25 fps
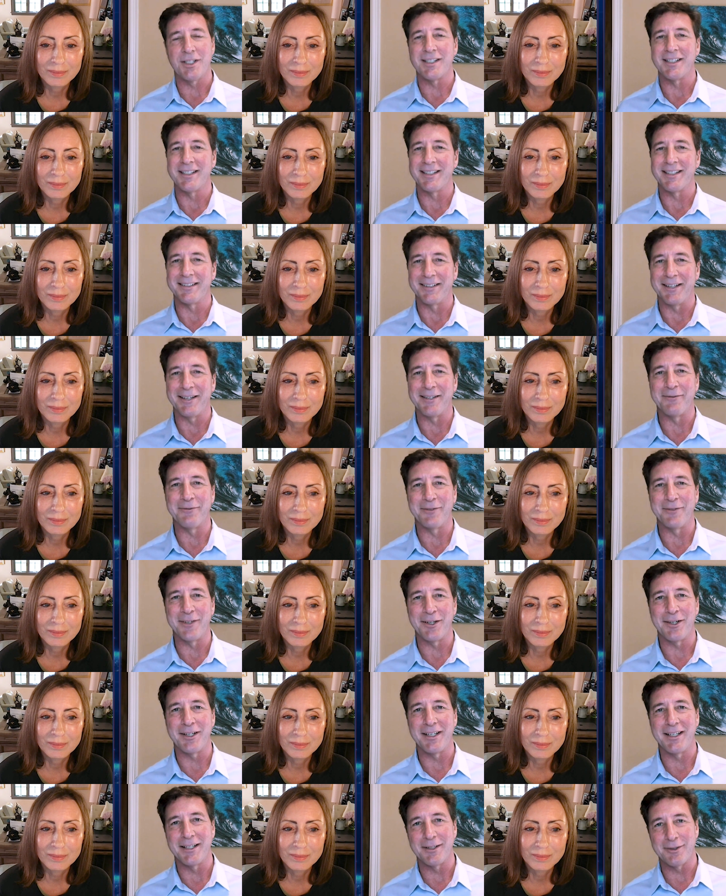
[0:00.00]
Speaker 1: is a, a
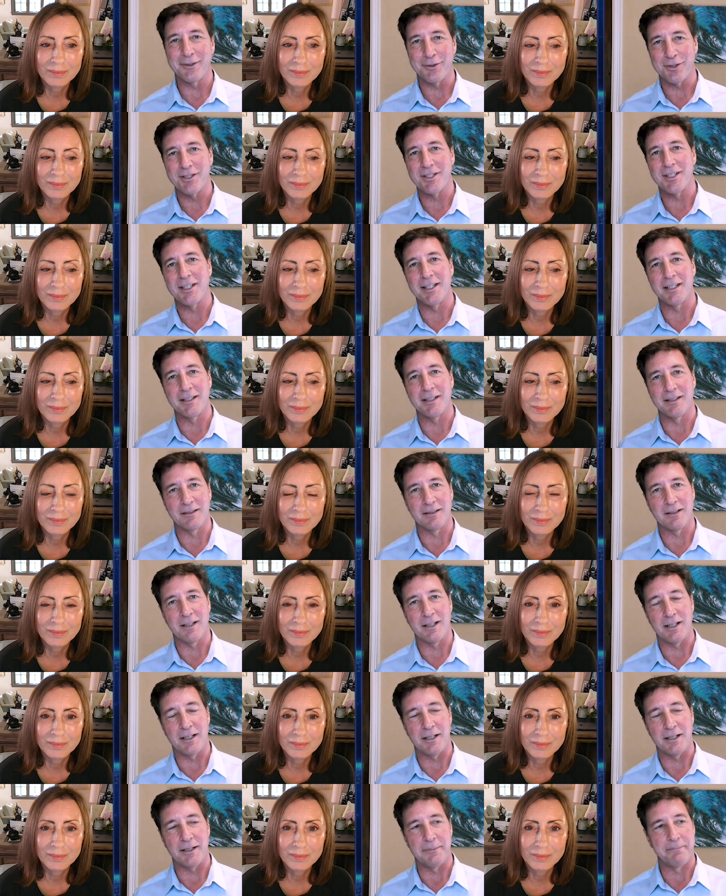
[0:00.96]
very interesting
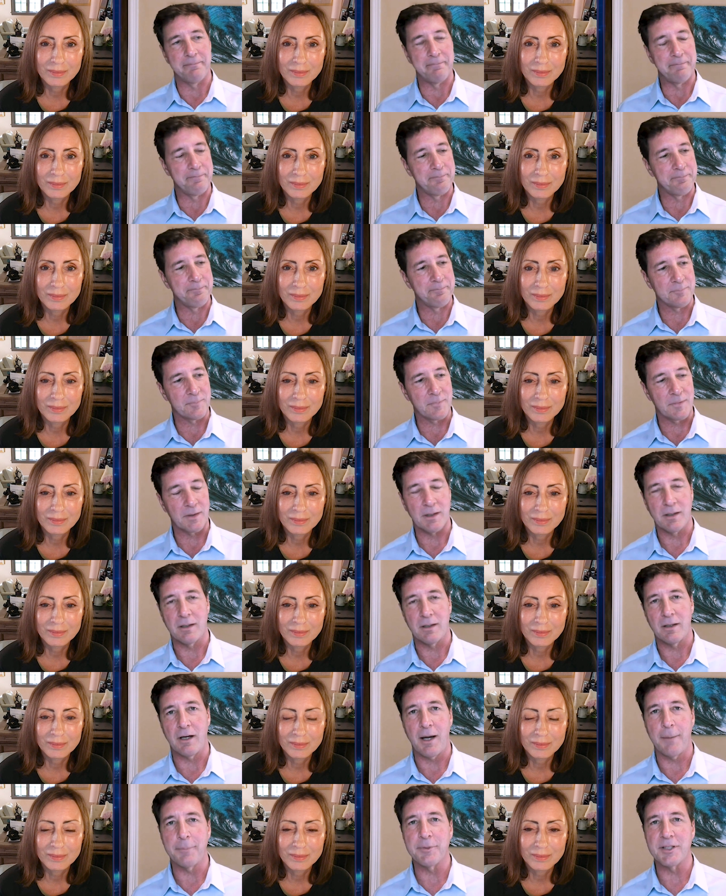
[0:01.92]
um,
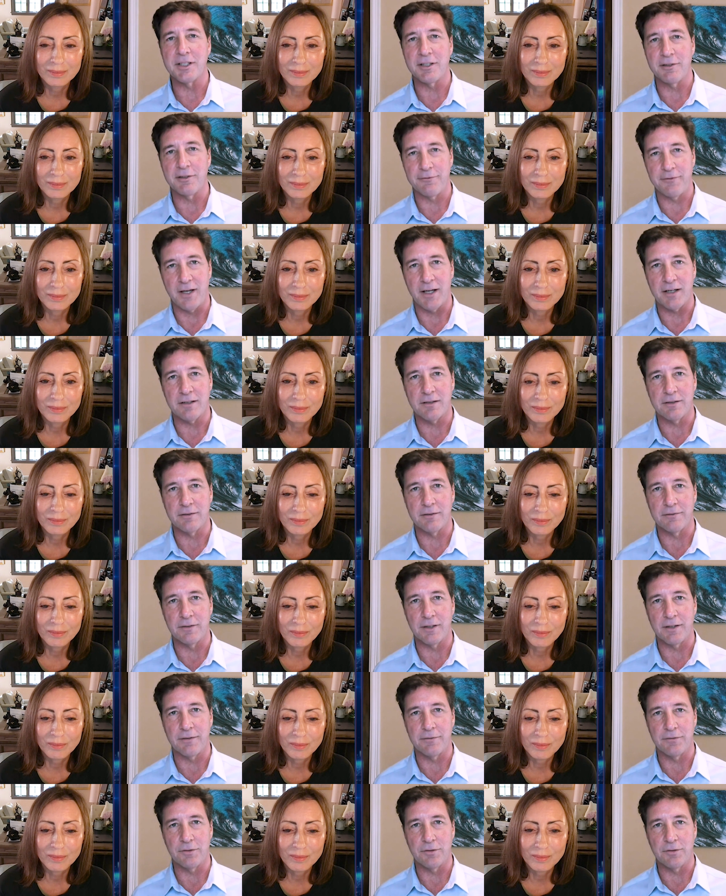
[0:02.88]
opposite effect of,
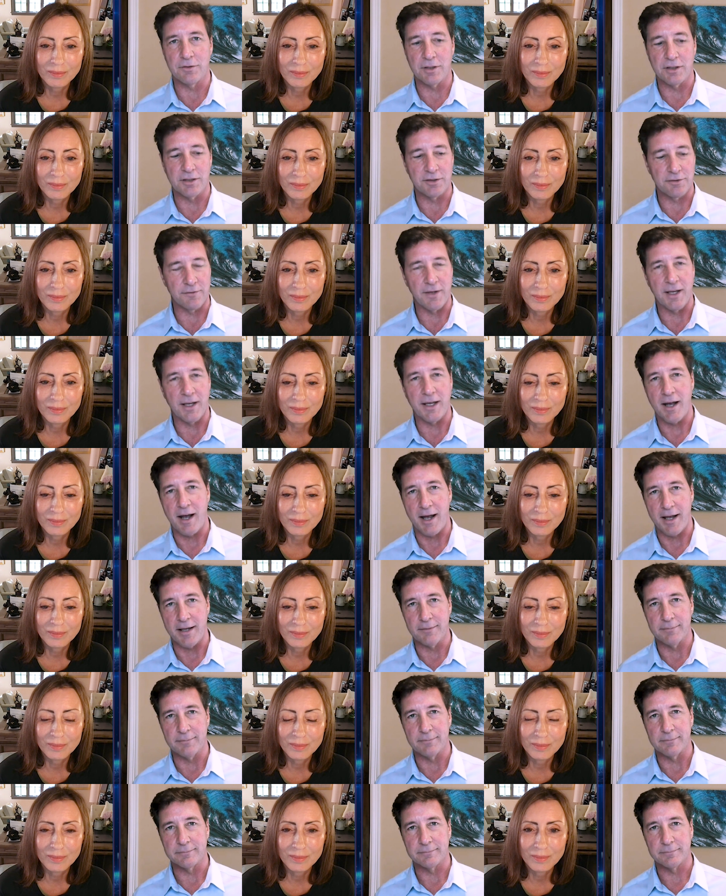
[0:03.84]
of, usage of AI.
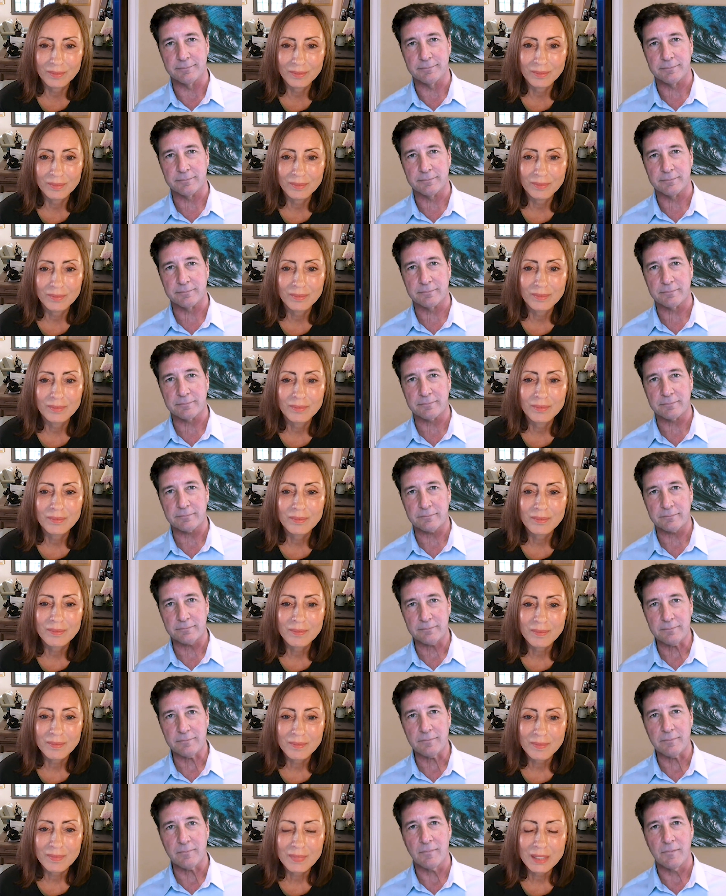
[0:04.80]

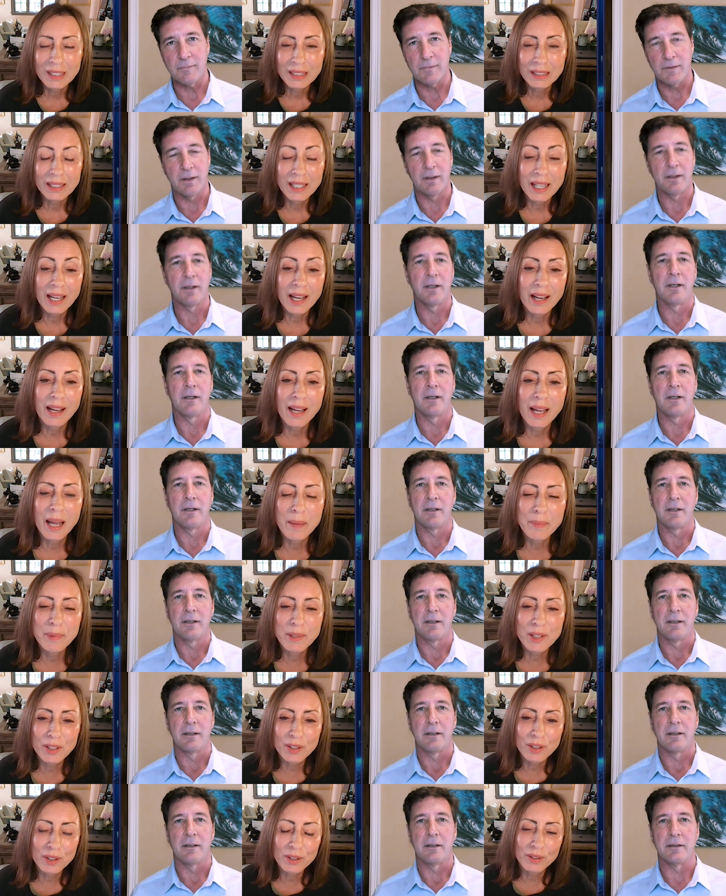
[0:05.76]
Speaker 2: Yeah,
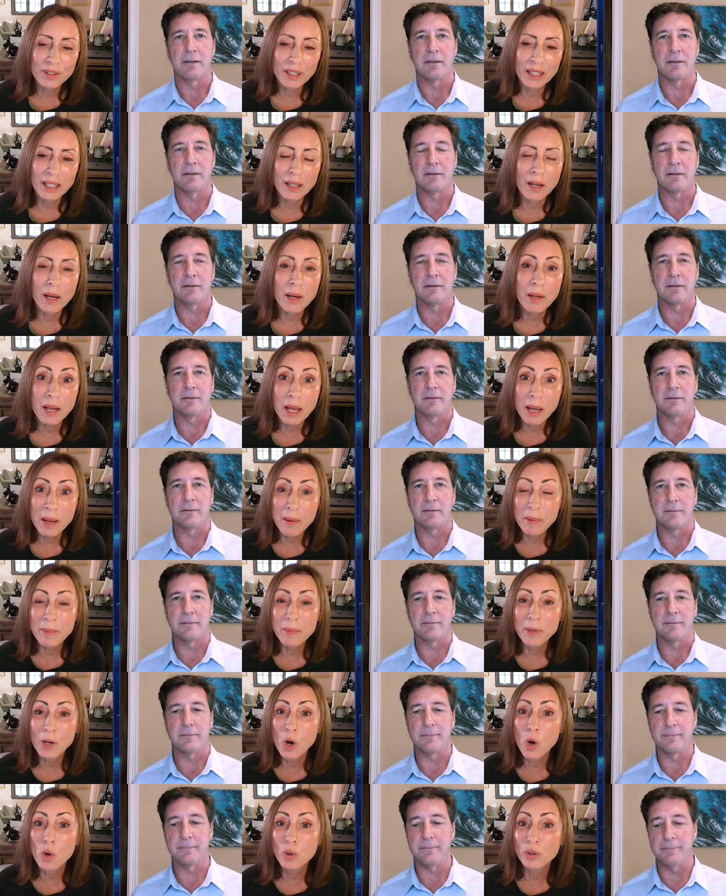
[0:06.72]
absolutely. And I'm going to
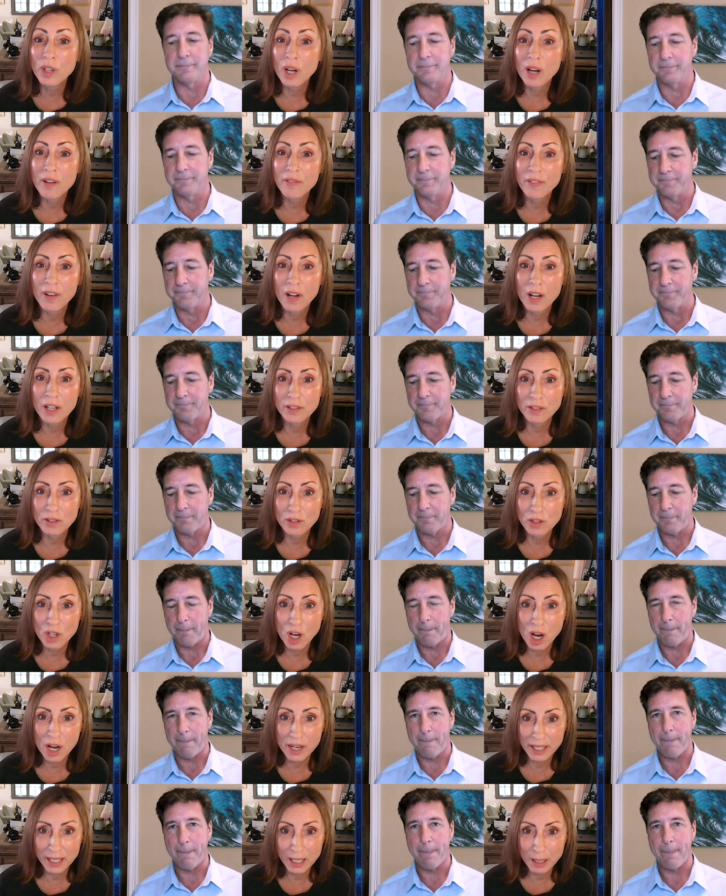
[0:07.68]
hold off on
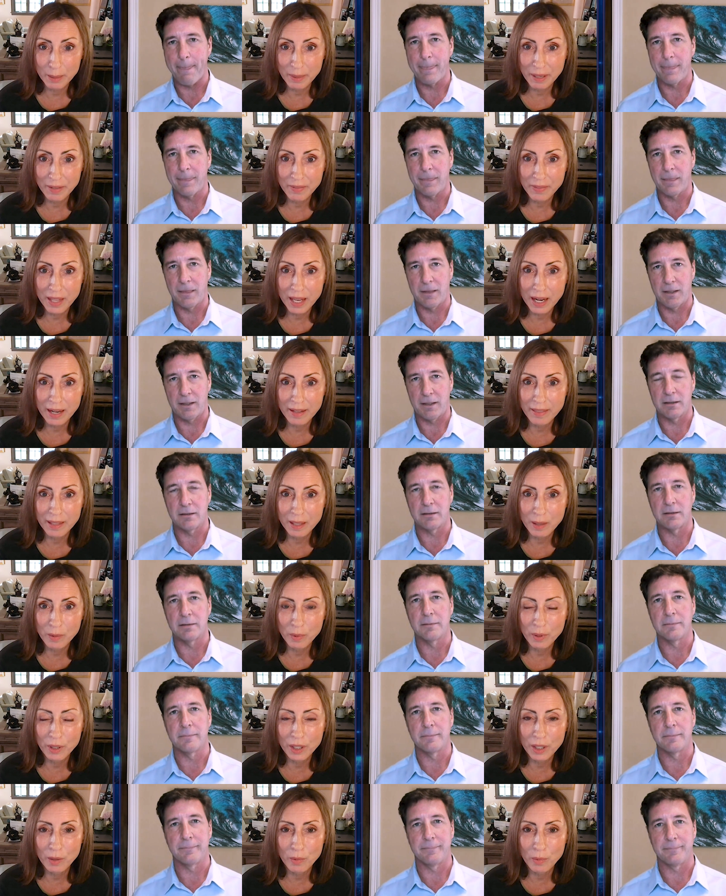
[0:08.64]
talking about that. I think we're
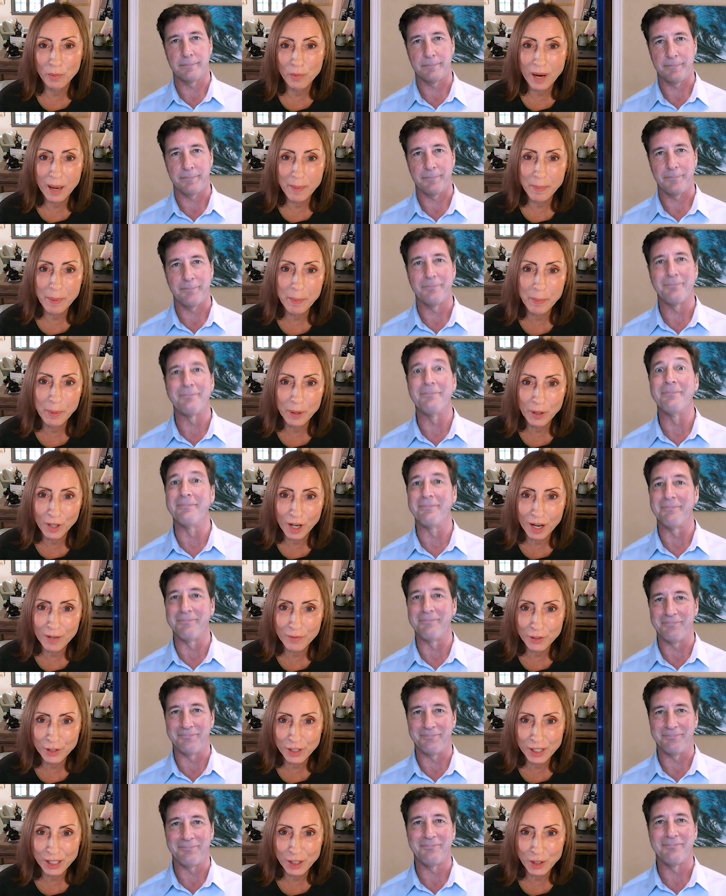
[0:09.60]
going to wrap up our
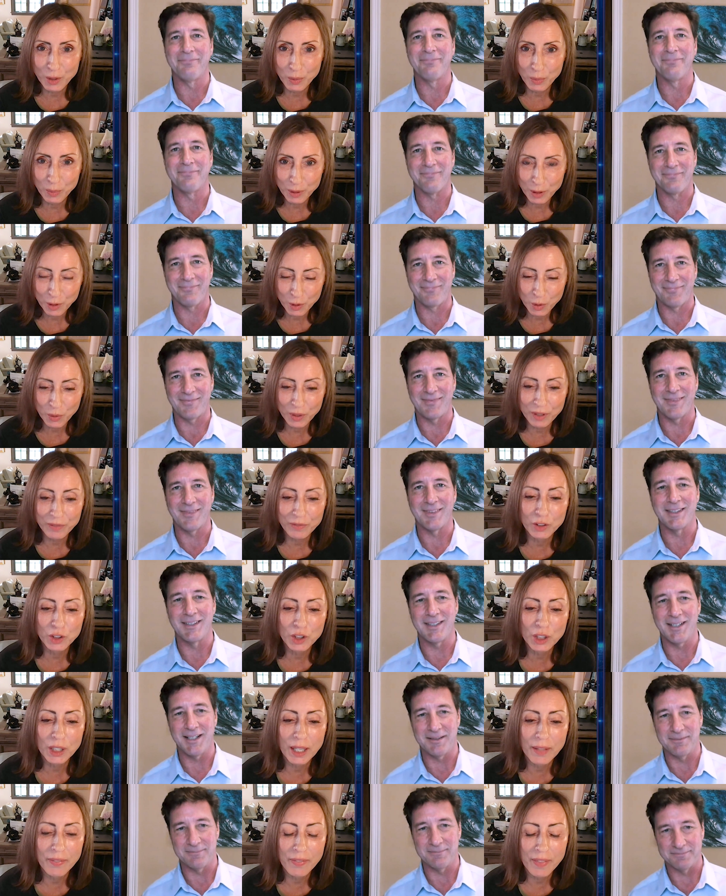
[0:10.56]
conversation with sort of a
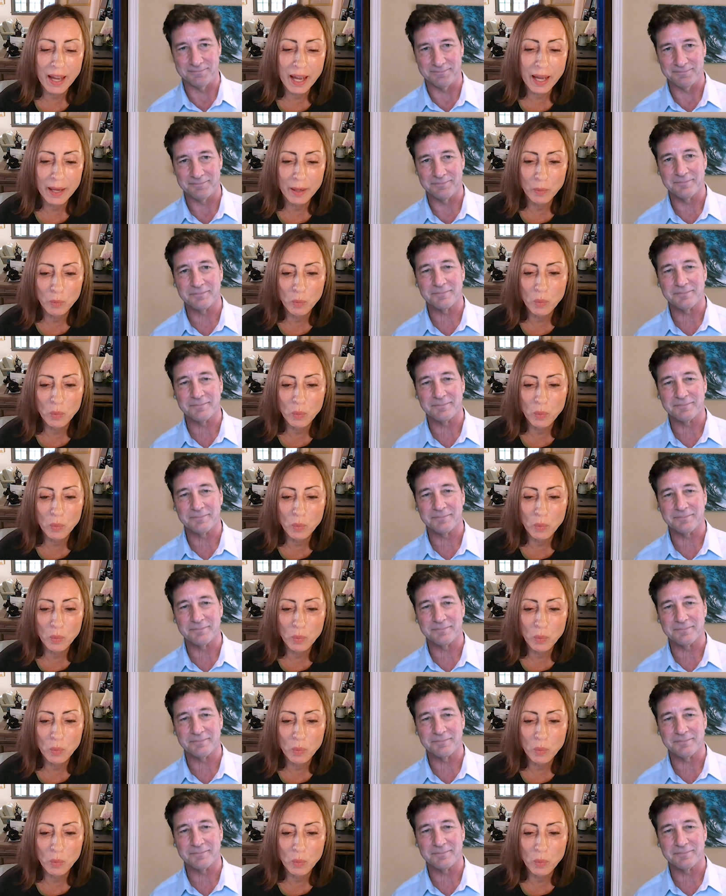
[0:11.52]
look at that and